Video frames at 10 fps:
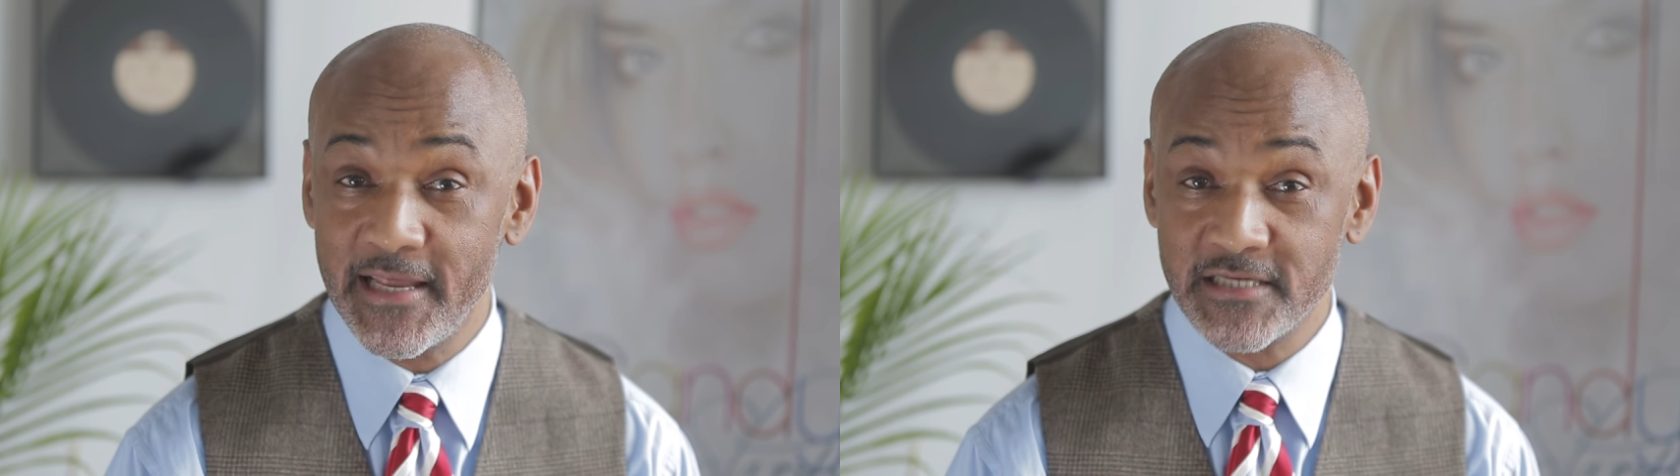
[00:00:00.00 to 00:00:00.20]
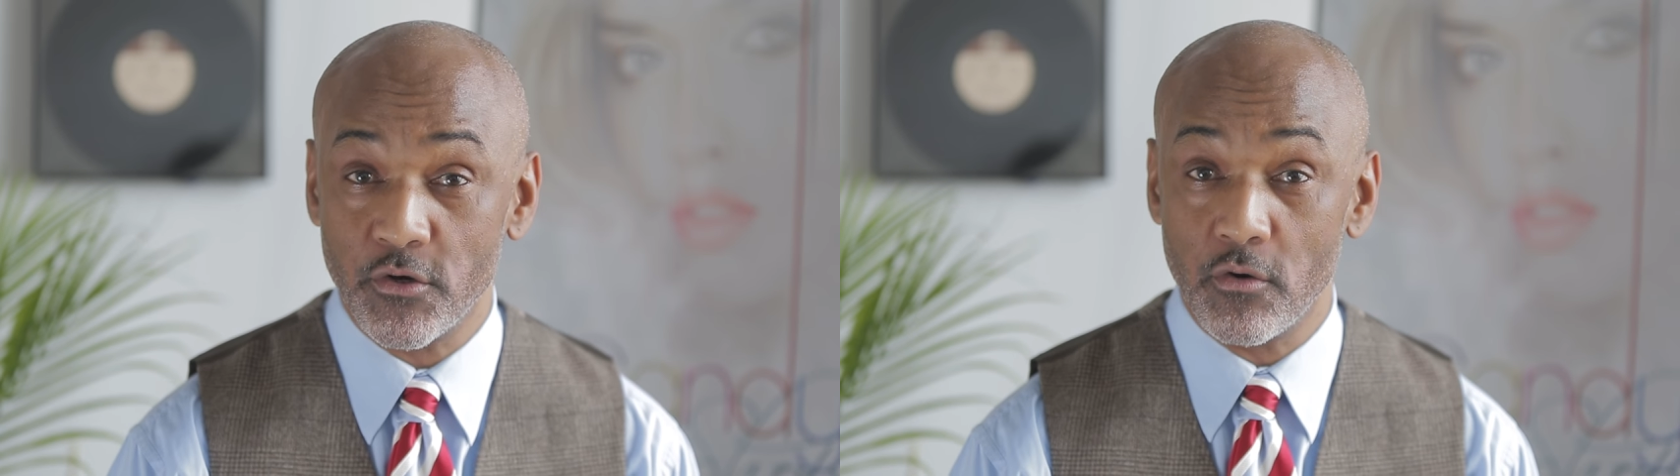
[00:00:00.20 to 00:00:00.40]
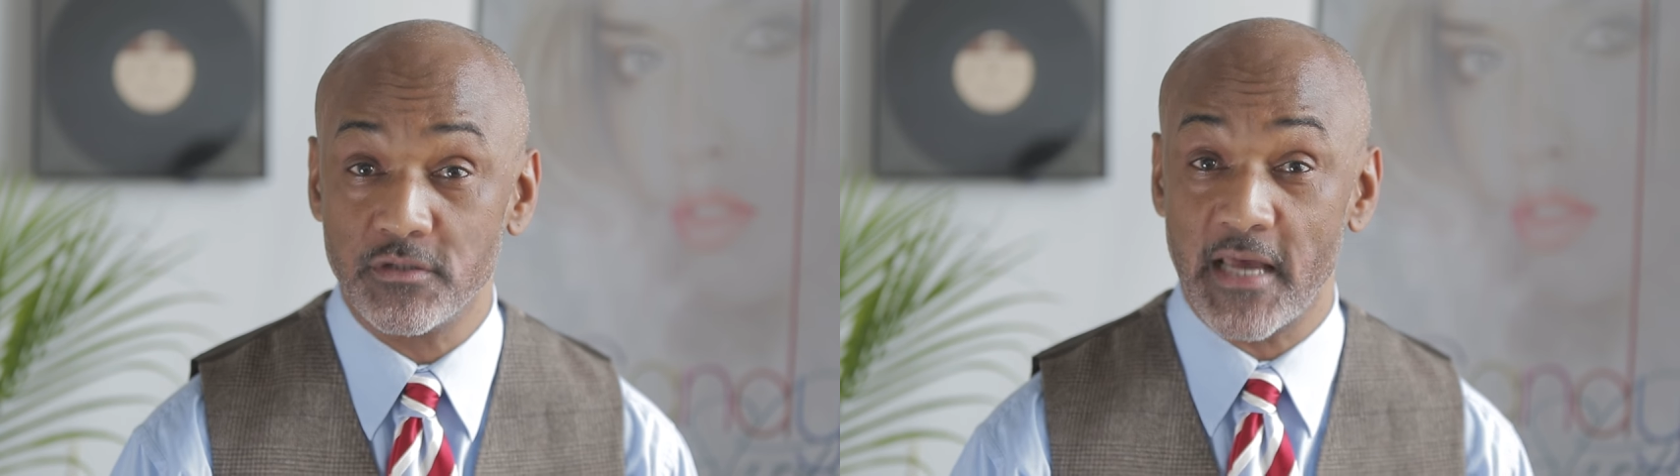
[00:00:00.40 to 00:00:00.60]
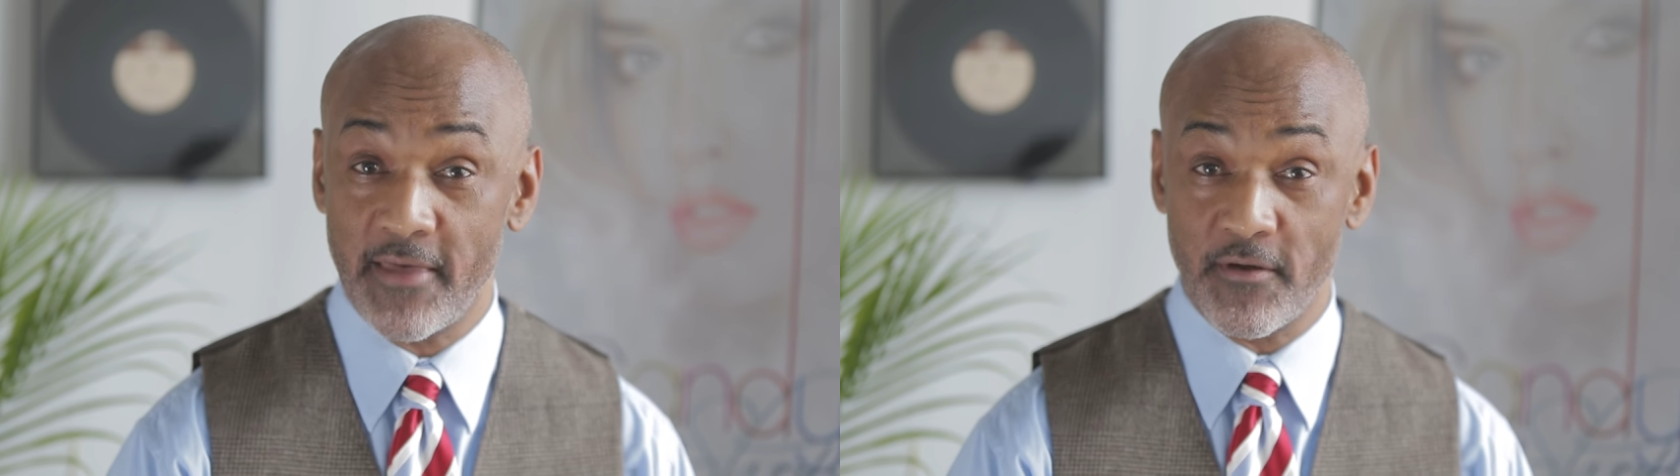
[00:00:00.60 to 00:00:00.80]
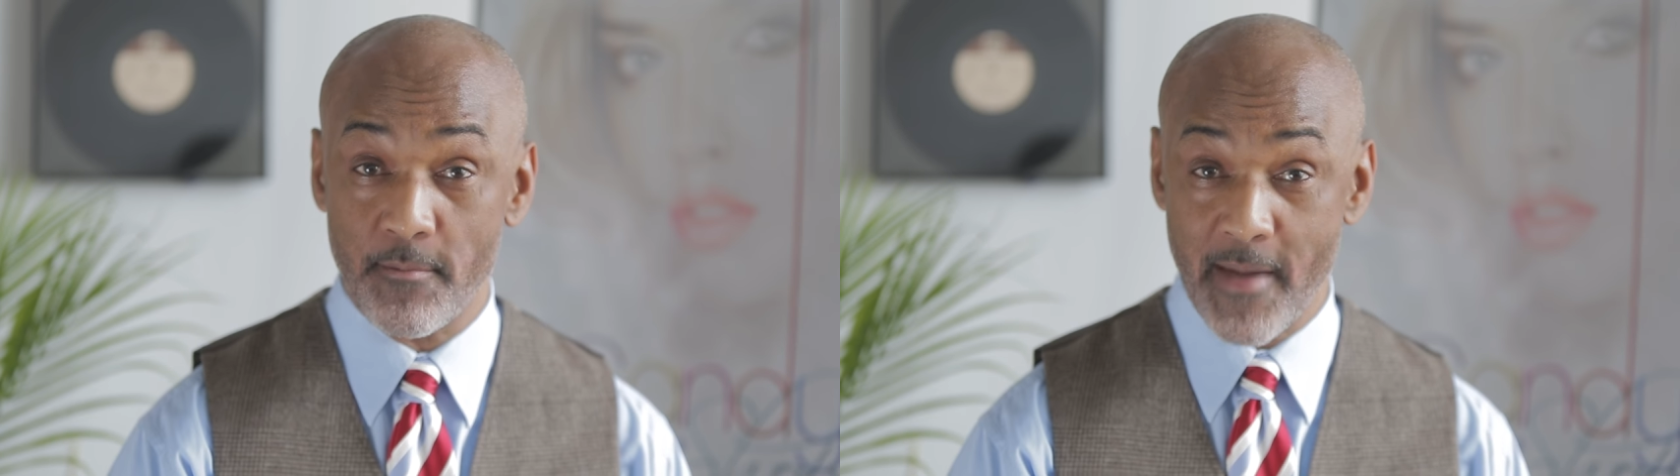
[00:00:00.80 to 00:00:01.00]
escorts and
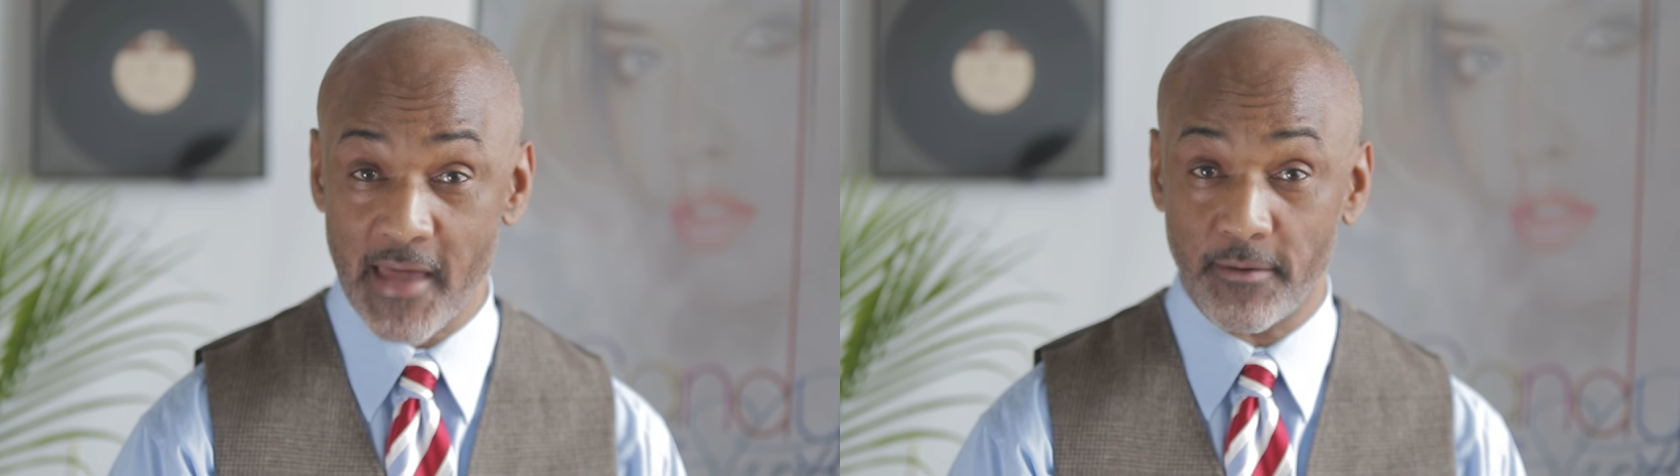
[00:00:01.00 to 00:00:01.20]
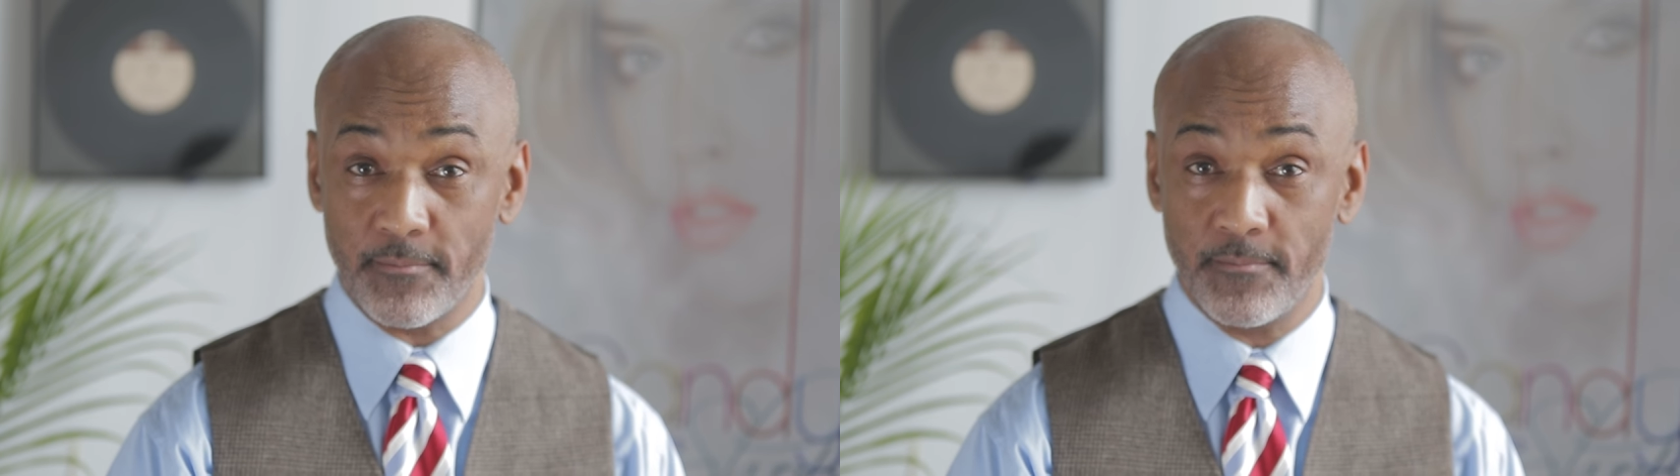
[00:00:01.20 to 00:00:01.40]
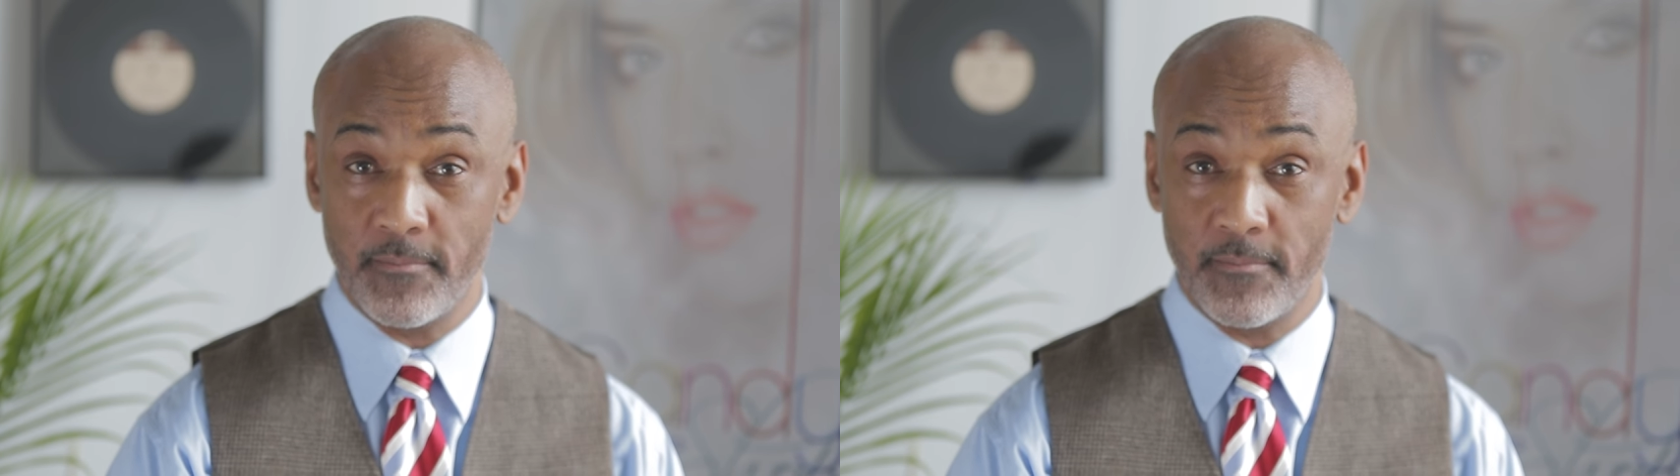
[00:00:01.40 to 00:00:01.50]
their madam.